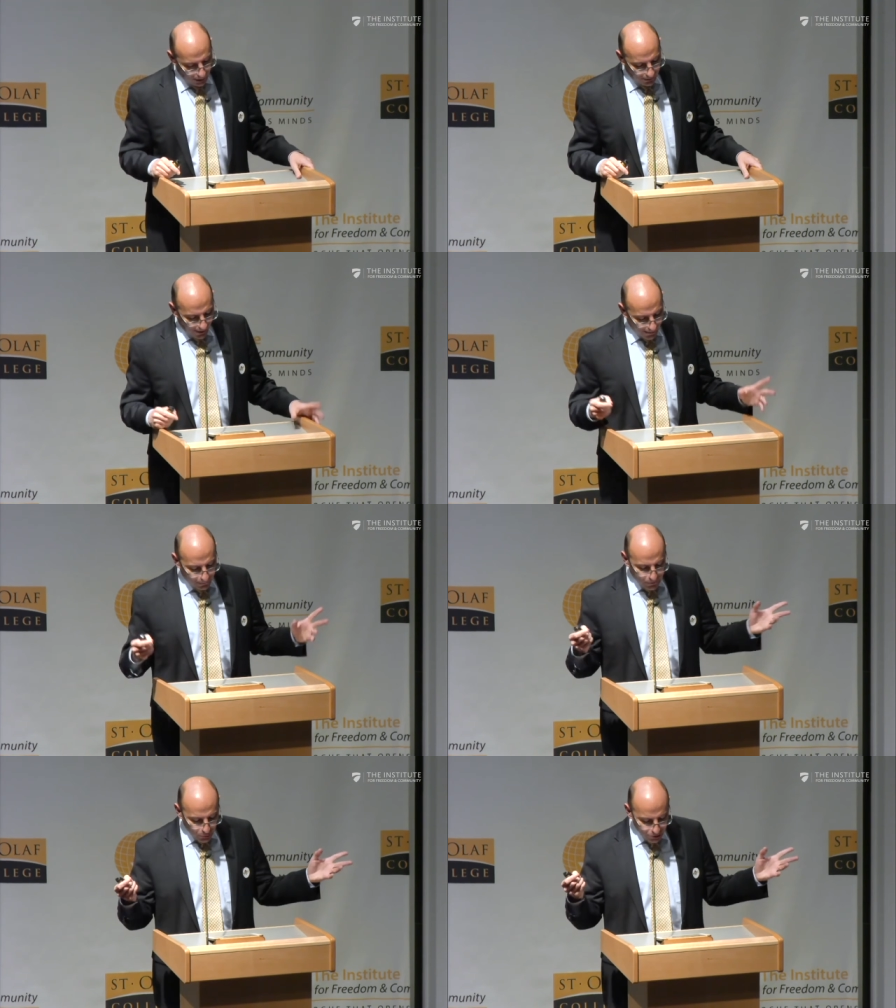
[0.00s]
The
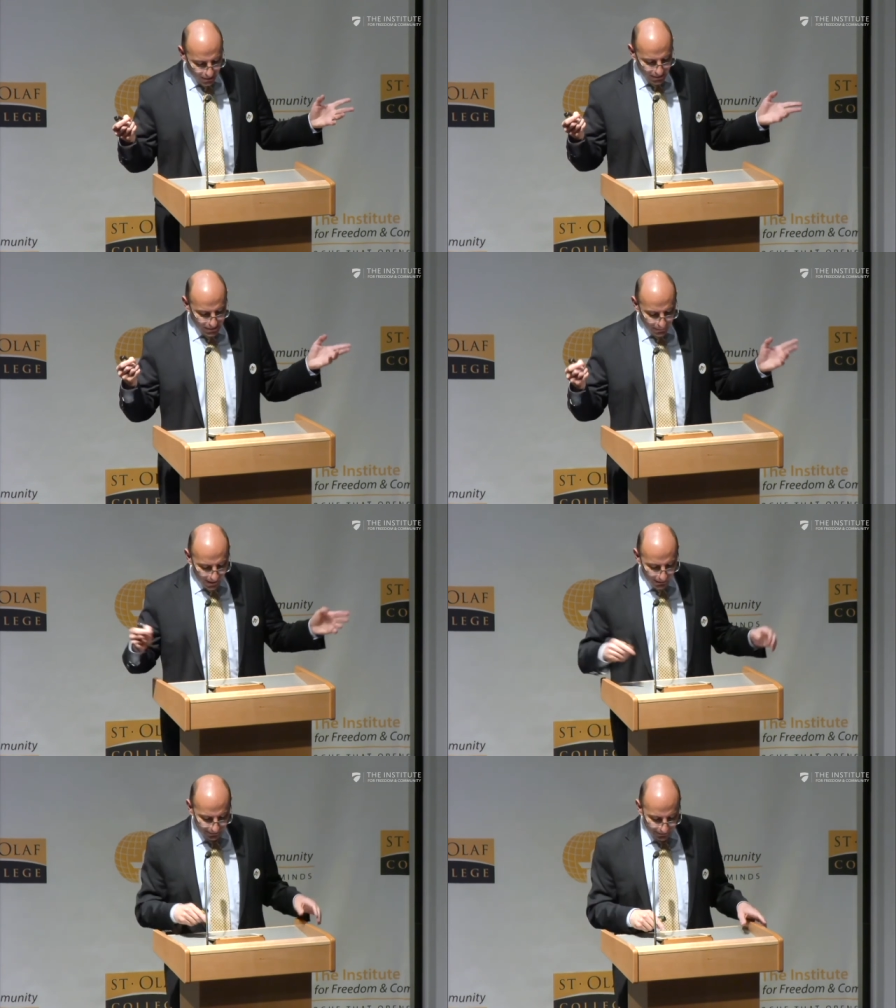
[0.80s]
Arab socialist
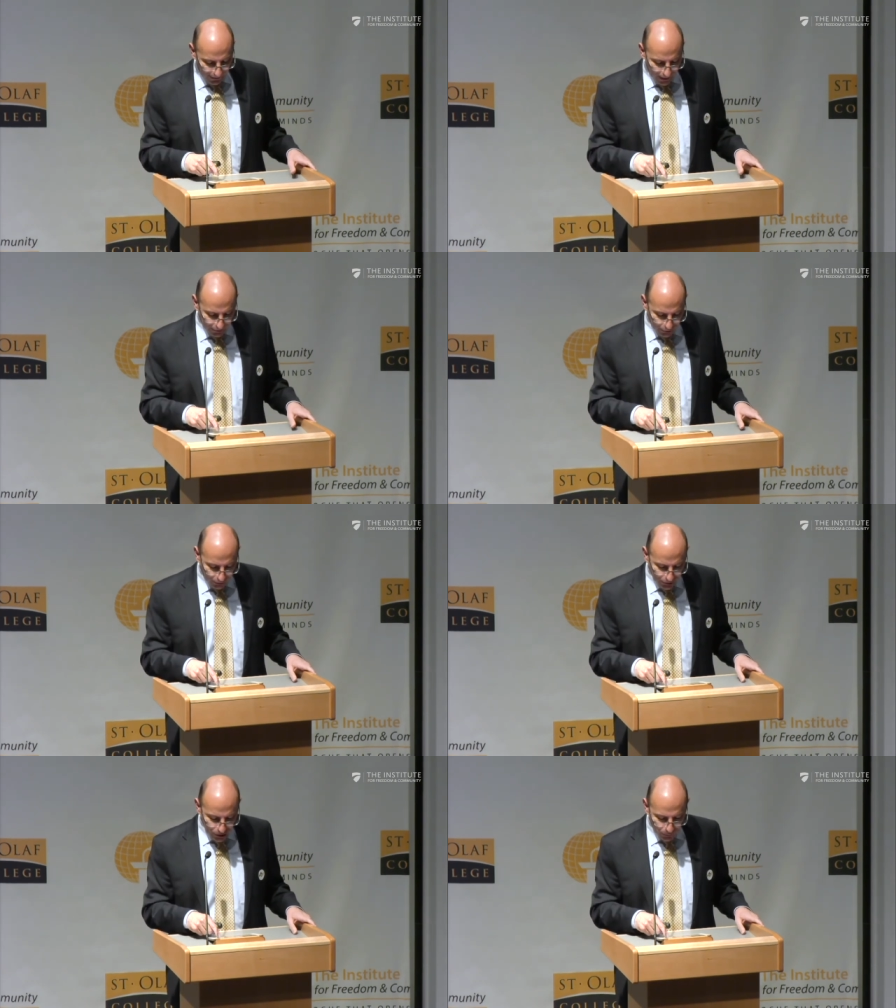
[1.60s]
Ba'ath
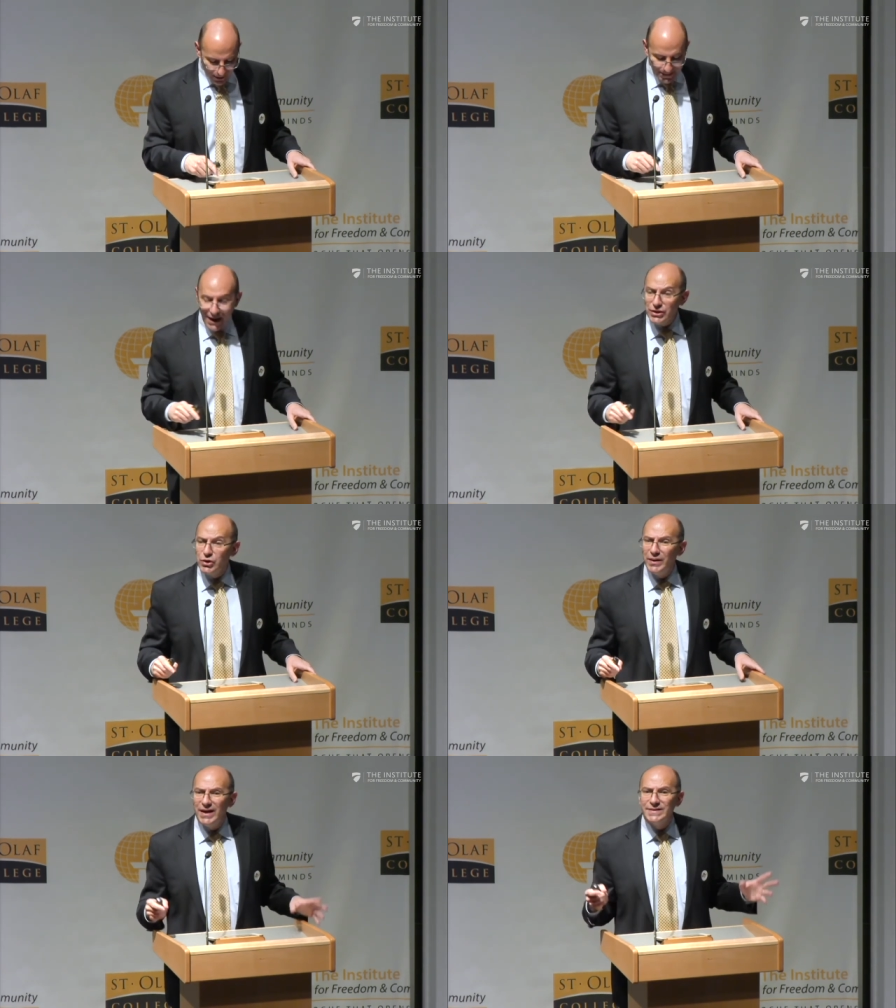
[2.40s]
ideology was
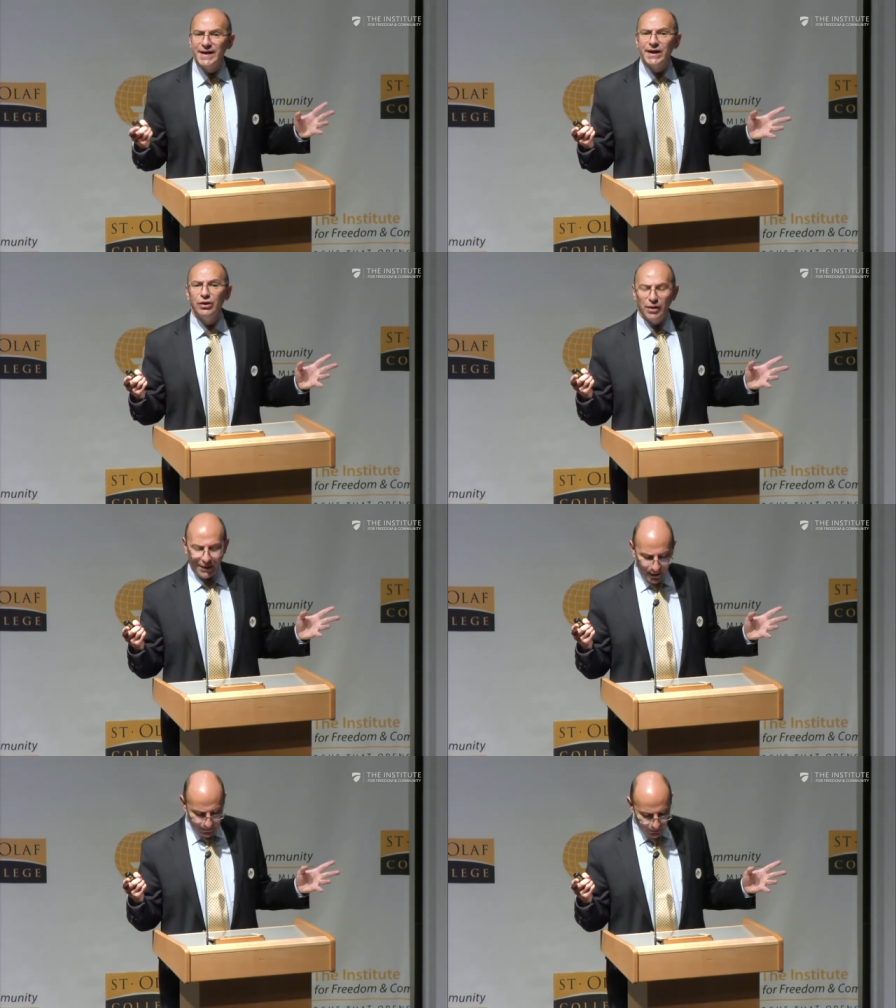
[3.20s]
actually a secular
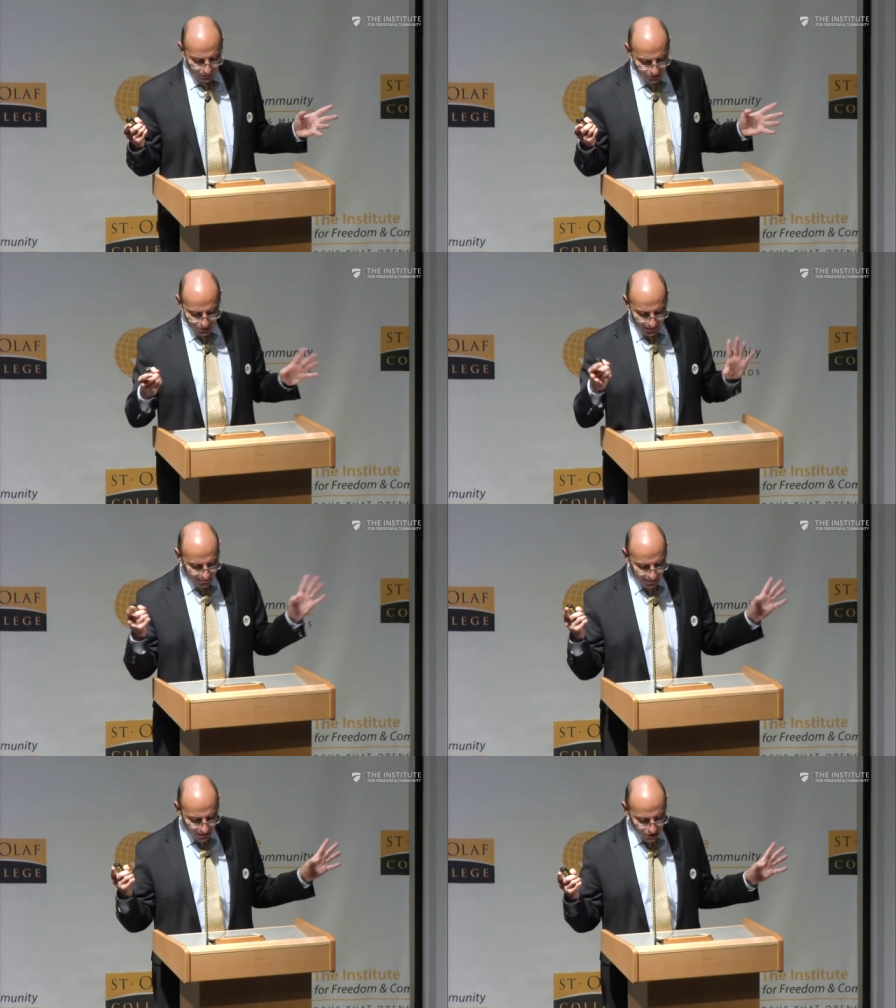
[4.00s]
ideology,
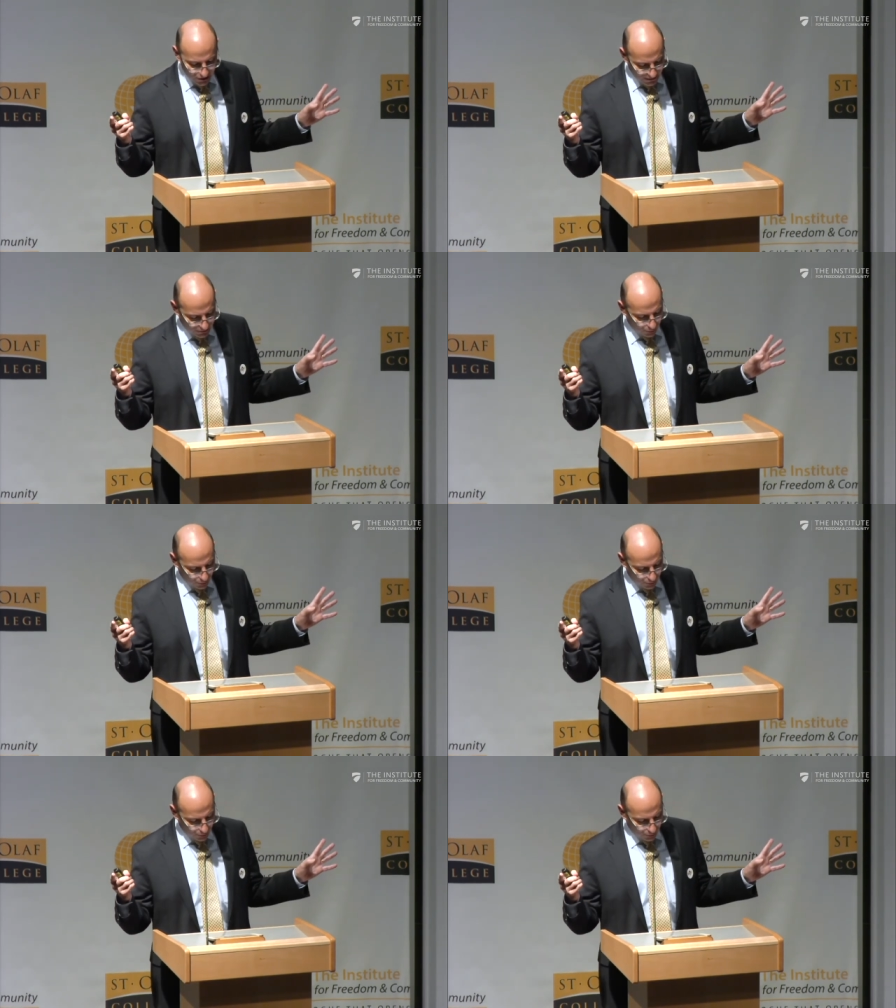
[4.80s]
not religious at